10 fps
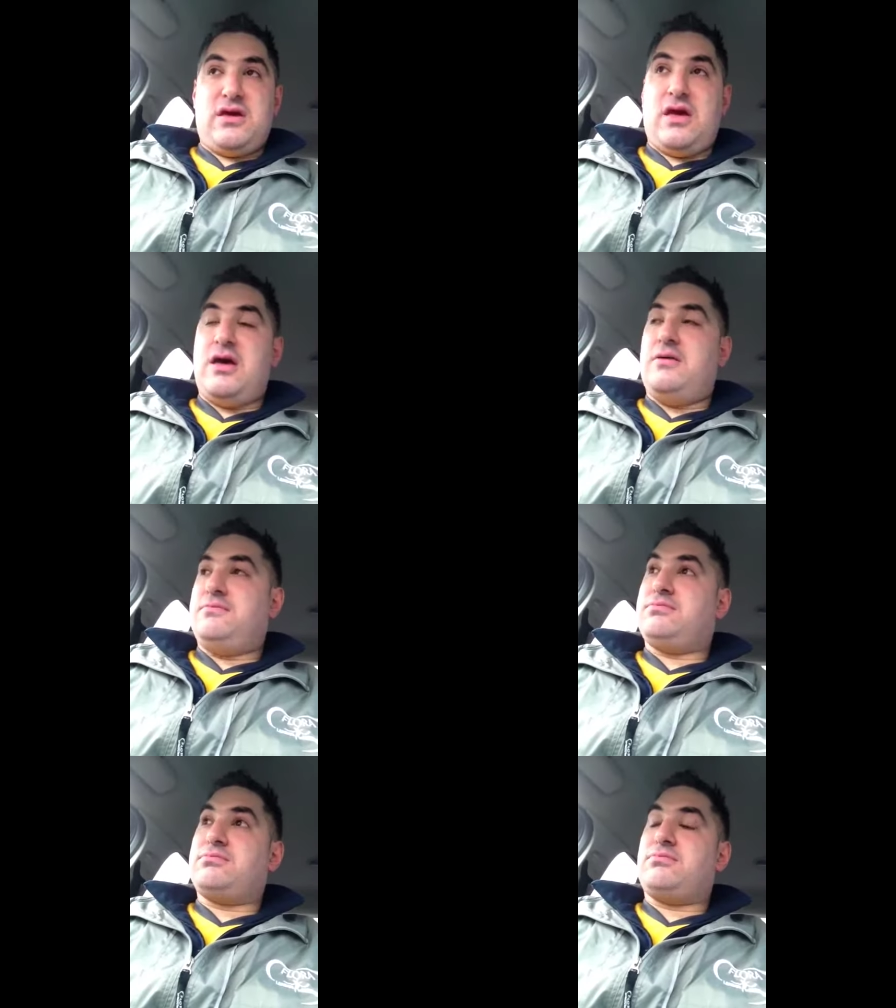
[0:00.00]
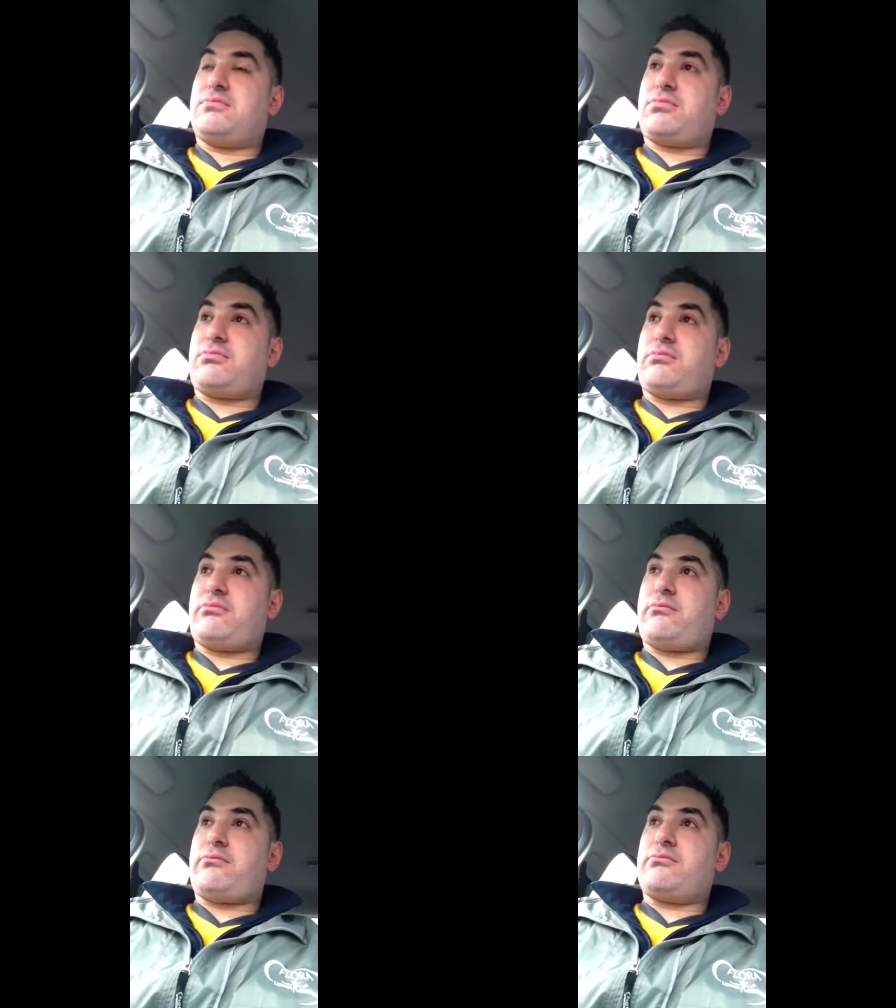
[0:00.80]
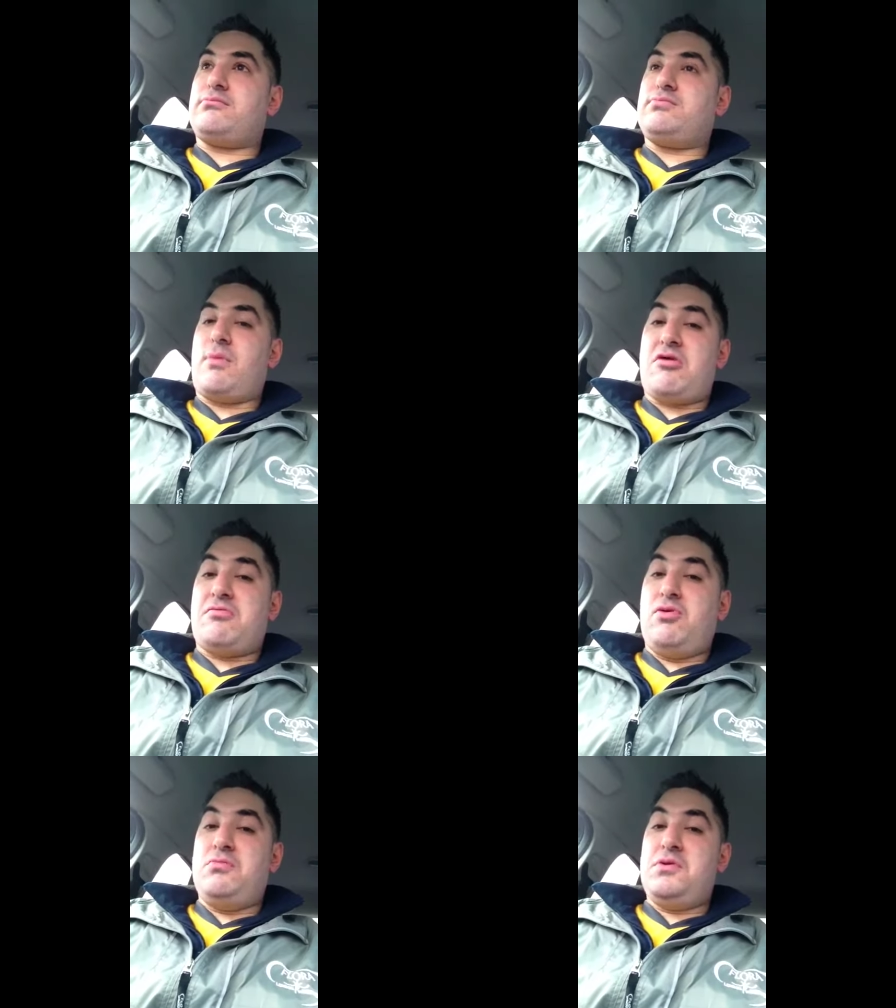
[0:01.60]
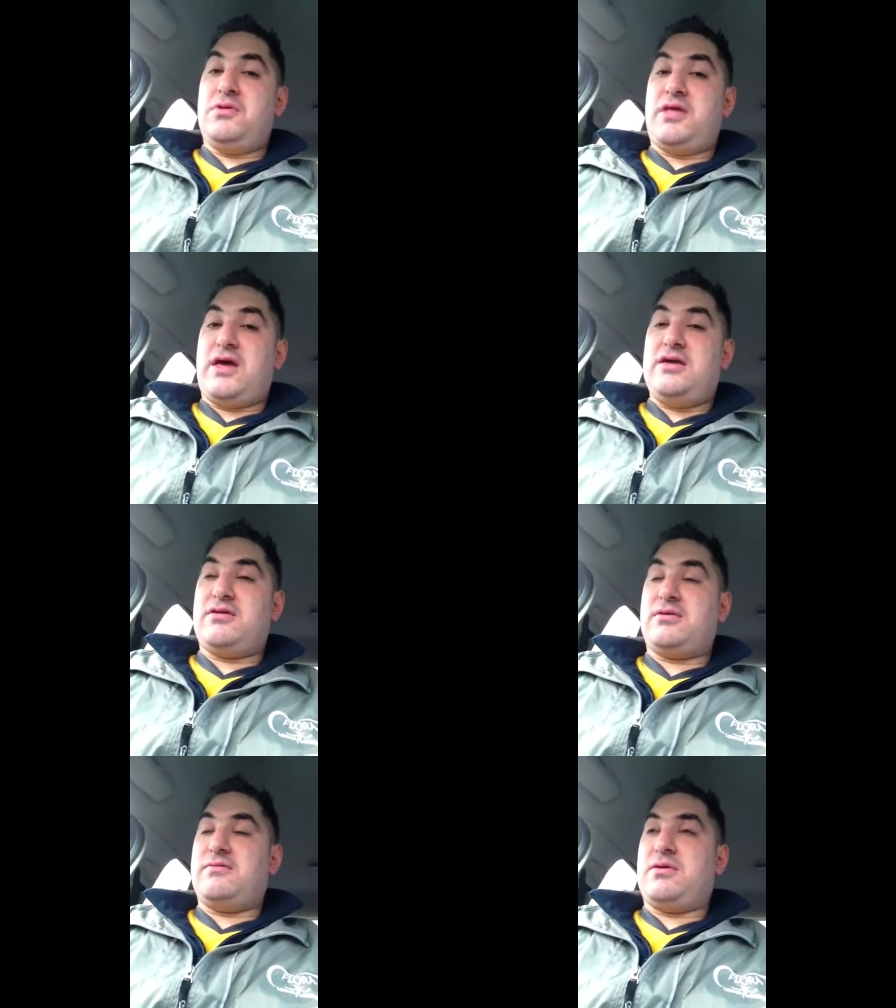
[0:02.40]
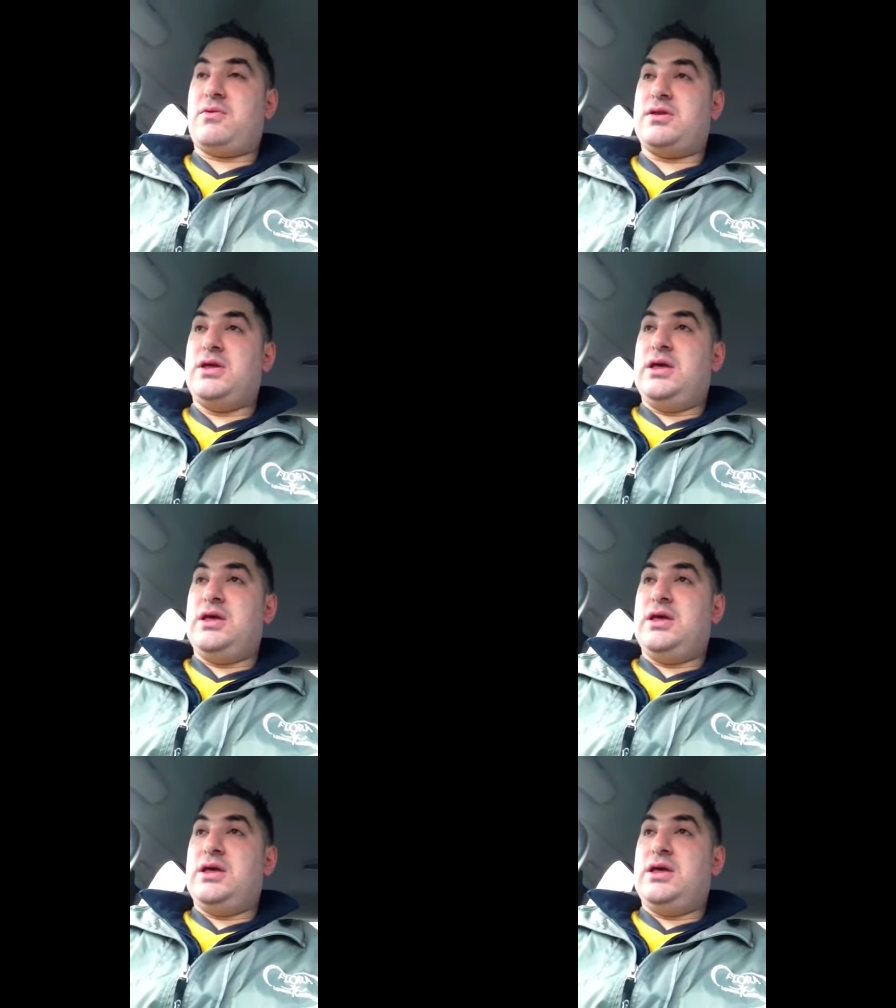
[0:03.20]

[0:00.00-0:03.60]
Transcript: Um, that's an important meal of the day, so I'm going to have a big one.